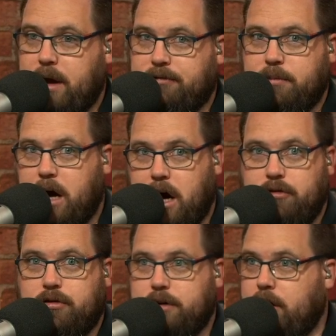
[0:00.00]
away from the
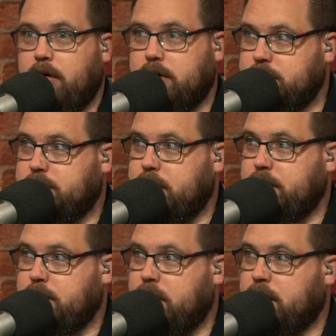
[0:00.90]
hundred yards
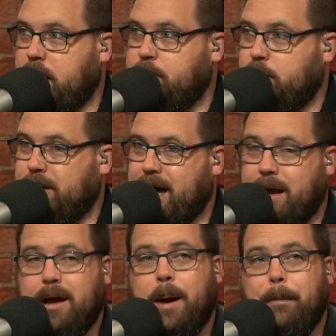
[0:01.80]
that that Claypool got.